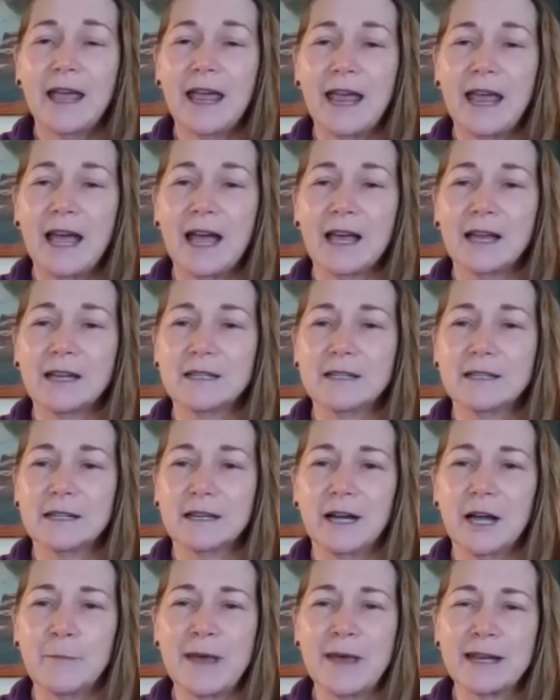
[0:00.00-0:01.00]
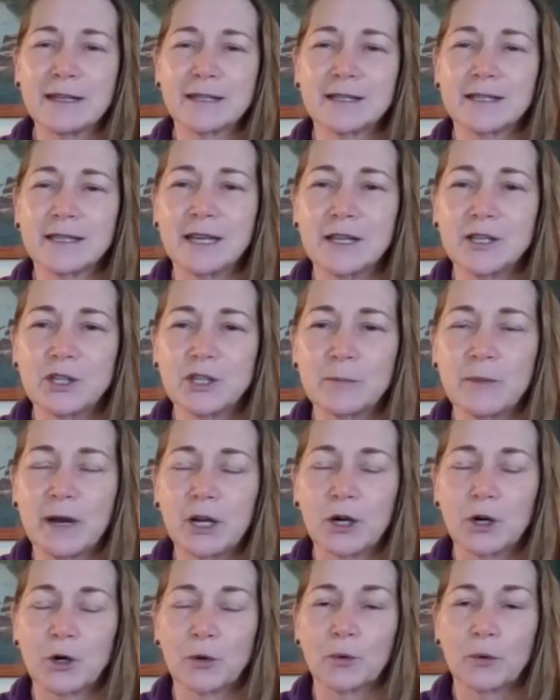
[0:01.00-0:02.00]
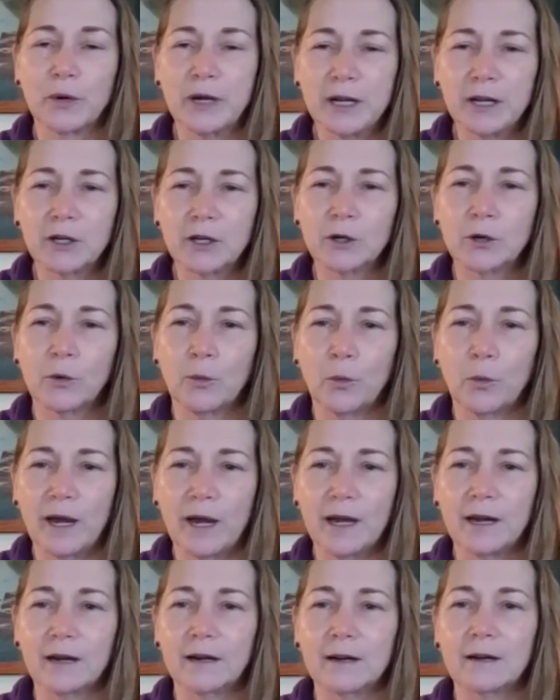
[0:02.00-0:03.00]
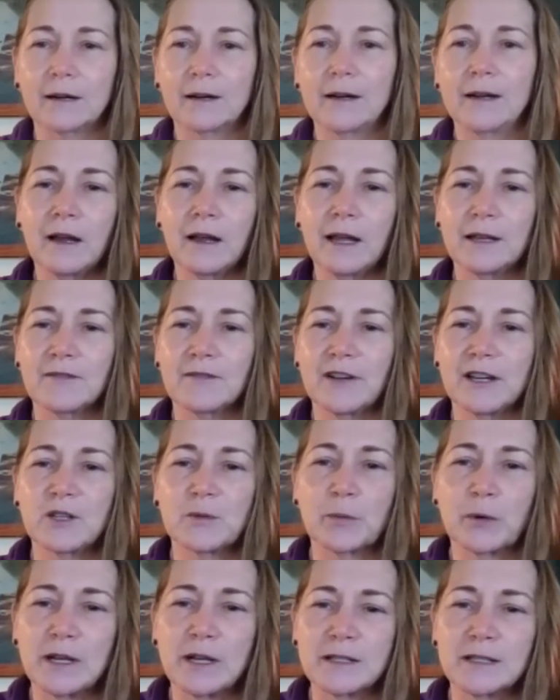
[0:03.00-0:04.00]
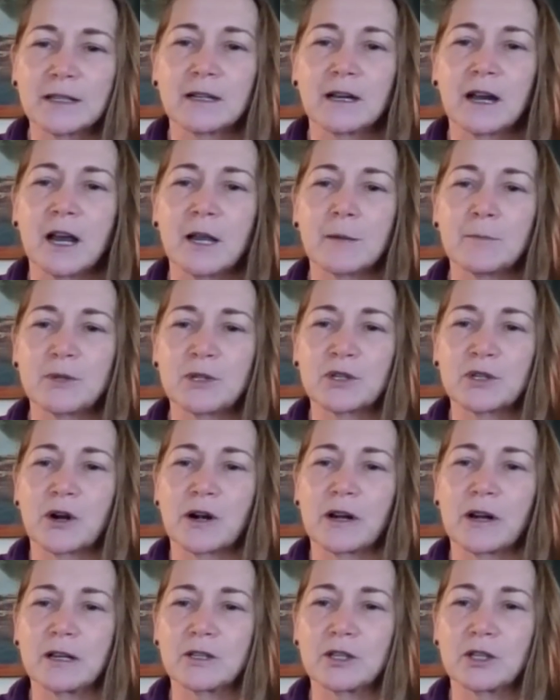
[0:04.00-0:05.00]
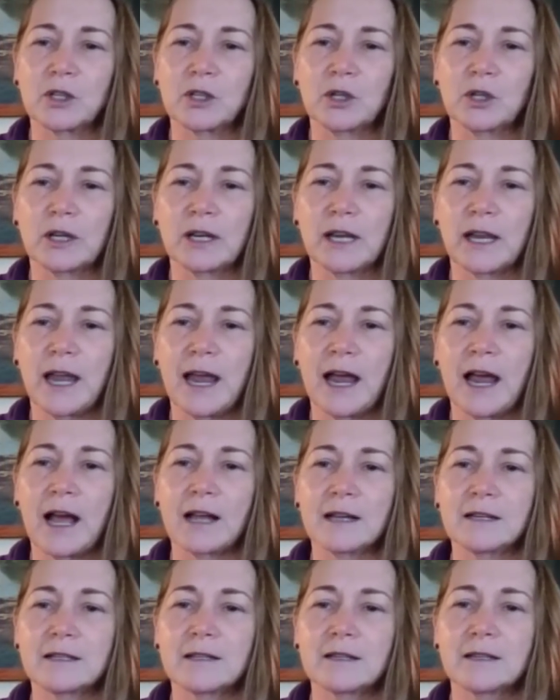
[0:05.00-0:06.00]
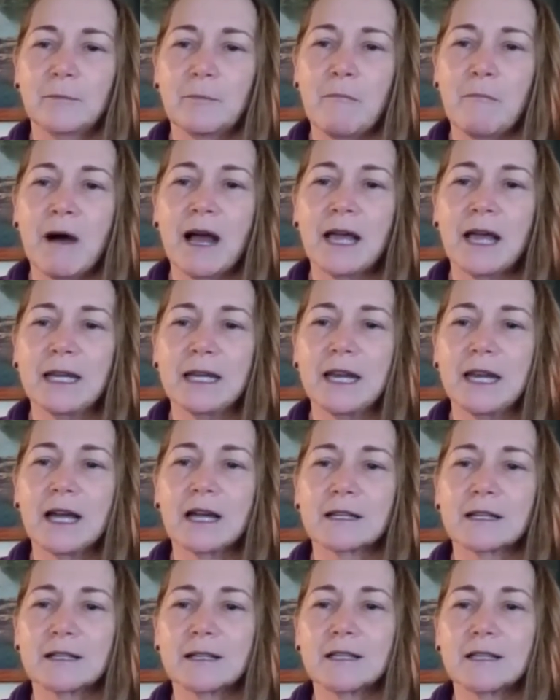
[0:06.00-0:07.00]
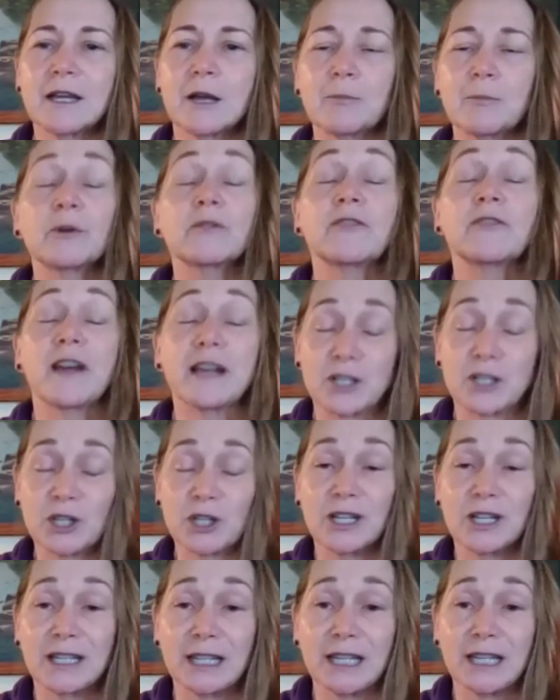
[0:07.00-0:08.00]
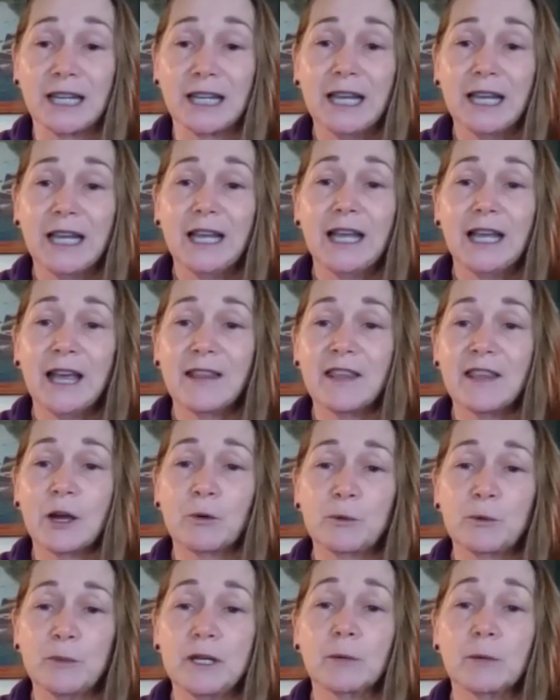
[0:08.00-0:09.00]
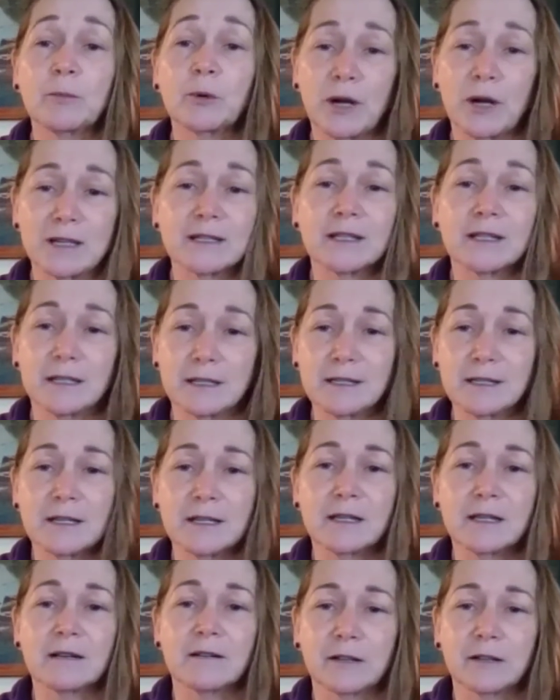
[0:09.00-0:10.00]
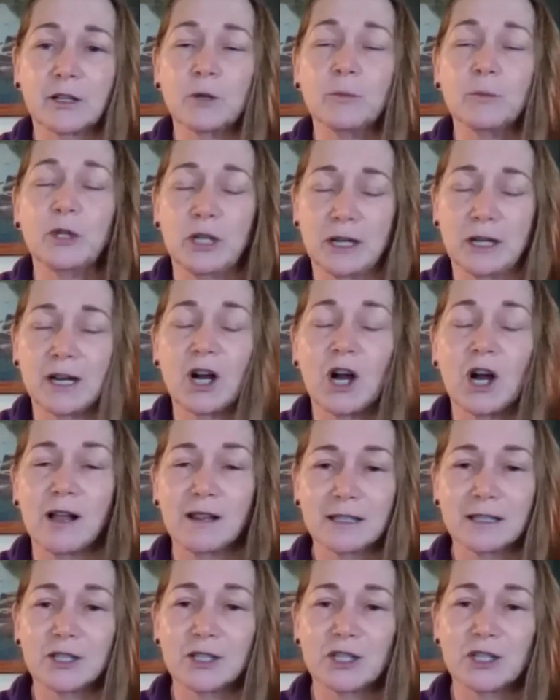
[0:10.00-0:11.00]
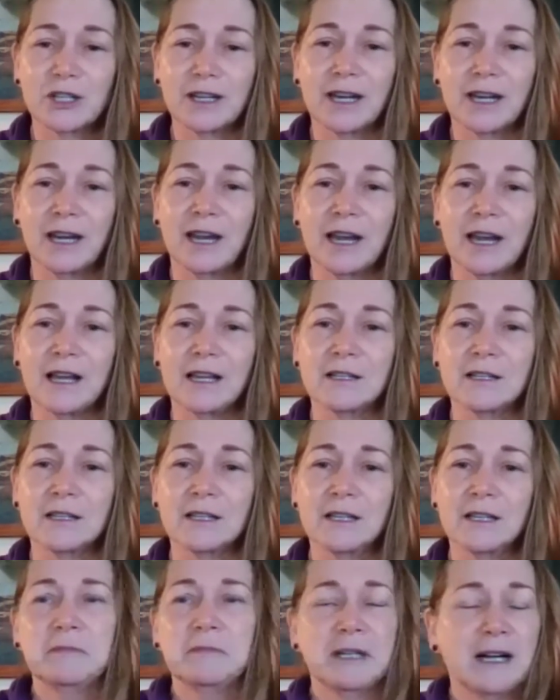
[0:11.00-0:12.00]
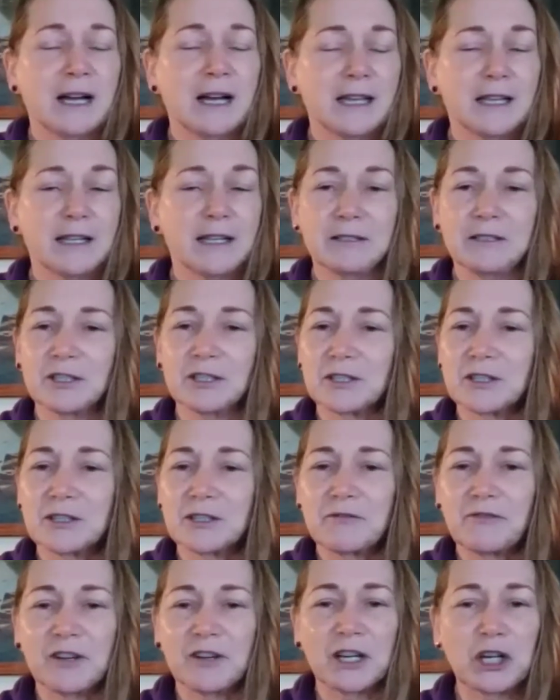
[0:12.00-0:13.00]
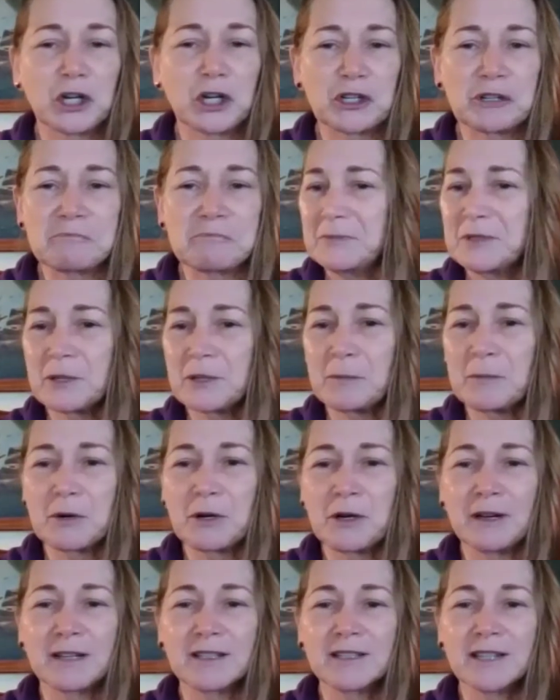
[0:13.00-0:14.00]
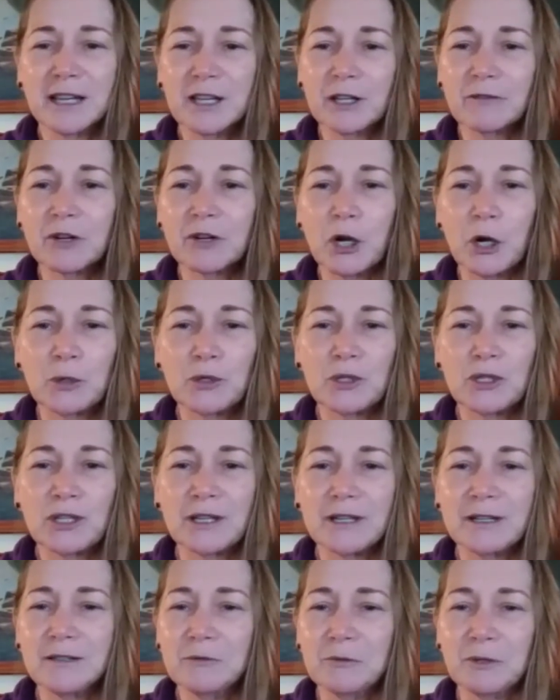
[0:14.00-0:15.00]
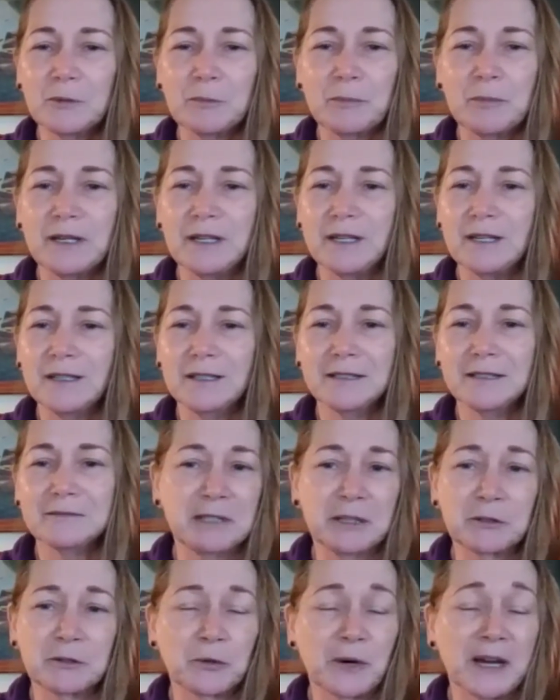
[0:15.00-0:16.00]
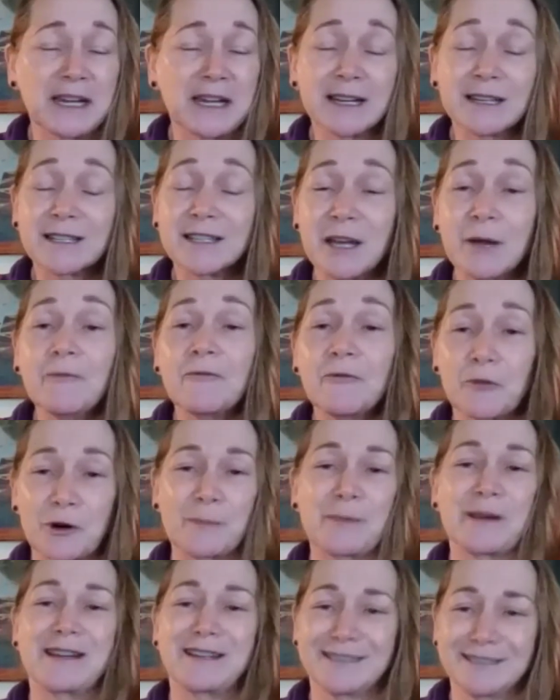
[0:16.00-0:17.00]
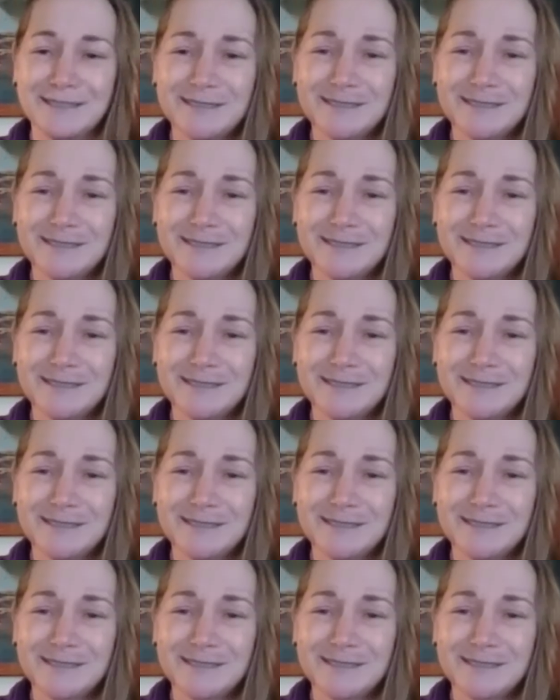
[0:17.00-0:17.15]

And I'm at a stage in my career where, as a vice president, I'm starting to look at my next step professionally. And that would be a presidency at a community college. And I just figured some executive coaching would be a great next step for me.